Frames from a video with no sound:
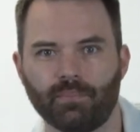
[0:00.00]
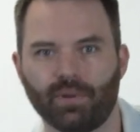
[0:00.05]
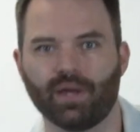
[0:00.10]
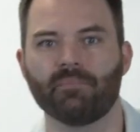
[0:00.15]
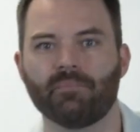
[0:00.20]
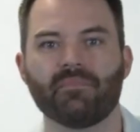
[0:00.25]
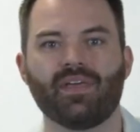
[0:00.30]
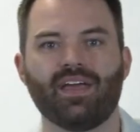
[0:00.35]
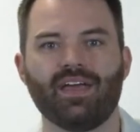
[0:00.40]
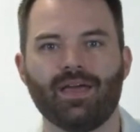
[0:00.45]

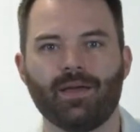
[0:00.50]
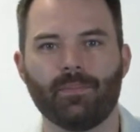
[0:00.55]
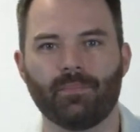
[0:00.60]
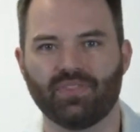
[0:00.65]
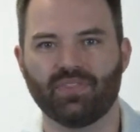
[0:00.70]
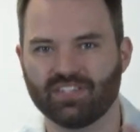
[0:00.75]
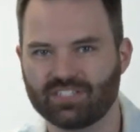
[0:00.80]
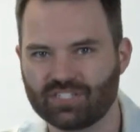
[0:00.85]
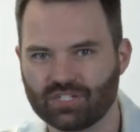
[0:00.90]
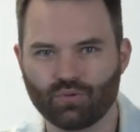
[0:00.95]
But
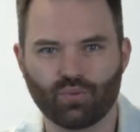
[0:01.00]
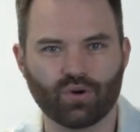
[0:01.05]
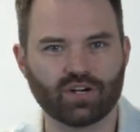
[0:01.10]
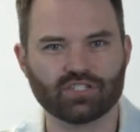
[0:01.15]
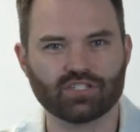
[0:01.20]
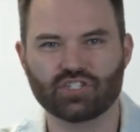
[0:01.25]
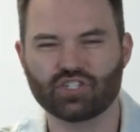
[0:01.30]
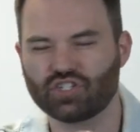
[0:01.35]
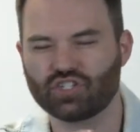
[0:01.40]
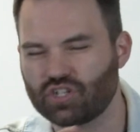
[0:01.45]
this is where
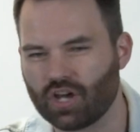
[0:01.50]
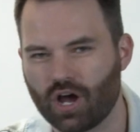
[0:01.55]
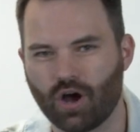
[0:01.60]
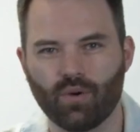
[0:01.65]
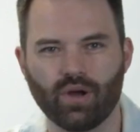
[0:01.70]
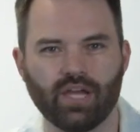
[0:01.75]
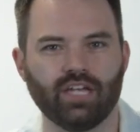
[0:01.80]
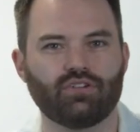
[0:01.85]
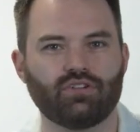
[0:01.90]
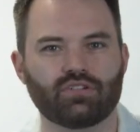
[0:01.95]
it's
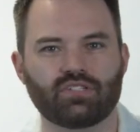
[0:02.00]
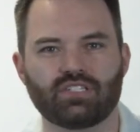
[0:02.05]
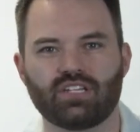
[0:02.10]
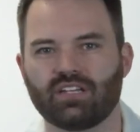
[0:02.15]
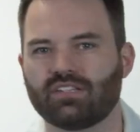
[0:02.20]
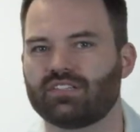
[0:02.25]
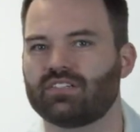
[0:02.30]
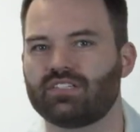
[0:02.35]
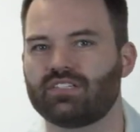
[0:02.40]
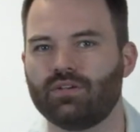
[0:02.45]
so
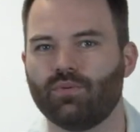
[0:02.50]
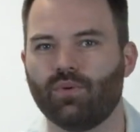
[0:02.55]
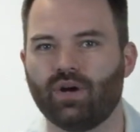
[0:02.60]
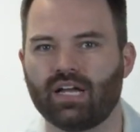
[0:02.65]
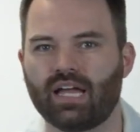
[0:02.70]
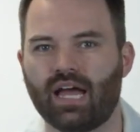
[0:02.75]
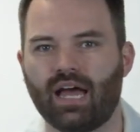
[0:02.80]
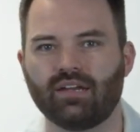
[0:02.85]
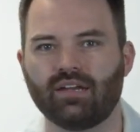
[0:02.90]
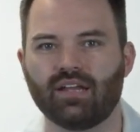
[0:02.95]
interesting to see what
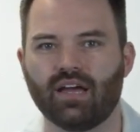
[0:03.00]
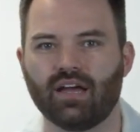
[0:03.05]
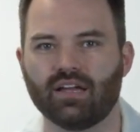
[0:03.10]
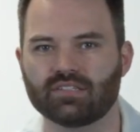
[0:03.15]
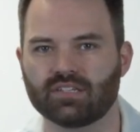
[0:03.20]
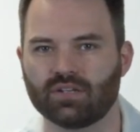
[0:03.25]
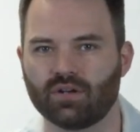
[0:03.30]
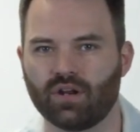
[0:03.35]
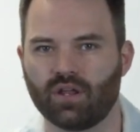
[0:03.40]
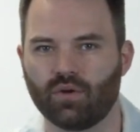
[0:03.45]
God
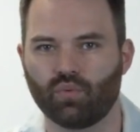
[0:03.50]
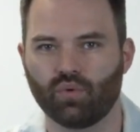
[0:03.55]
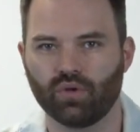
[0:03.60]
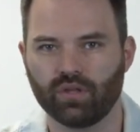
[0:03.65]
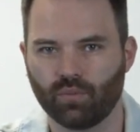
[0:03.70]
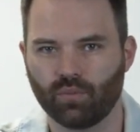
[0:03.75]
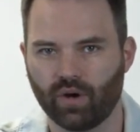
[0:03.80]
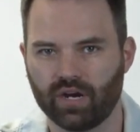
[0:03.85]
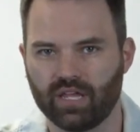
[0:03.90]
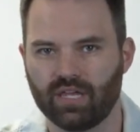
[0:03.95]
does and
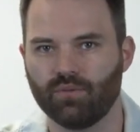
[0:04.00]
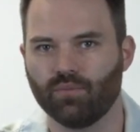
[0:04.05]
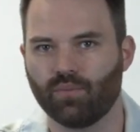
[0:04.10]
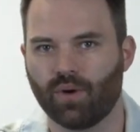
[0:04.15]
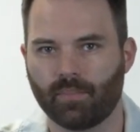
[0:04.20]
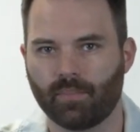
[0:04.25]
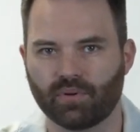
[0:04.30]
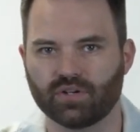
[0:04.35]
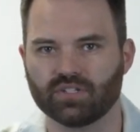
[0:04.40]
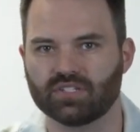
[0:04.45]
really what he
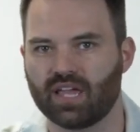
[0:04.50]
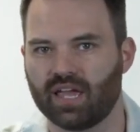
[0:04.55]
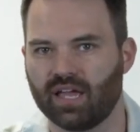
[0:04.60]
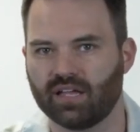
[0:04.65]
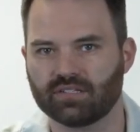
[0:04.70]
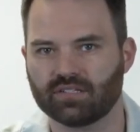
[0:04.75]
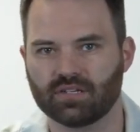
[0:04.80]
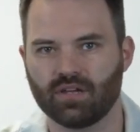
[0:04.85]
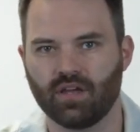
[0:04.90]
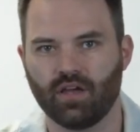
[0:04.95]

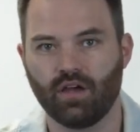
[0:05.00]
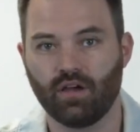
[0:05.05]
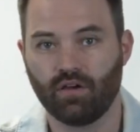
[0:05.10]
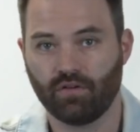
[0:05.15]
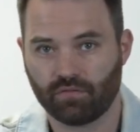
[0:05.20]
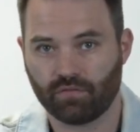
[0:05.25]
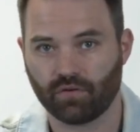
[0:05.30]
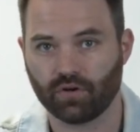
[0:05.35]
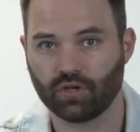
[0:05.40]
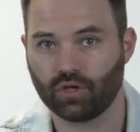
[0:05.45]
represents
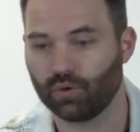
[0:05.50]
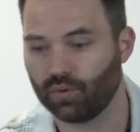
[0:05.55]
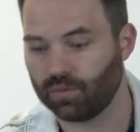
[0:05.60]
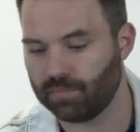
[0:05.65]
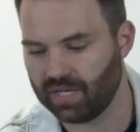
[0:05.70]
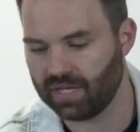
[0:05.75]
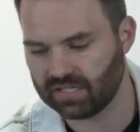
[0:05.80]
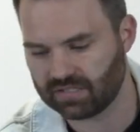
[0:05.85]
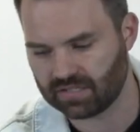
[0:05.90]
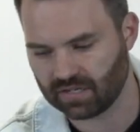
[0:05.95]
for you and
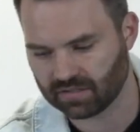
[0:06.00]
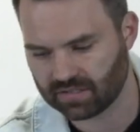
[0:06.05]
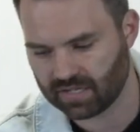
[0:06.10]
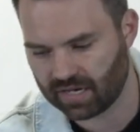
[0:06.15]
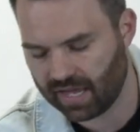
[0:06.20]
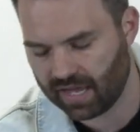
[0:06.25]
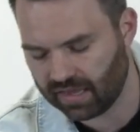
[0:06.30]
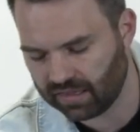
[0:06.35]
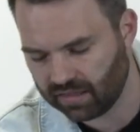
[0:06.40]
me still today.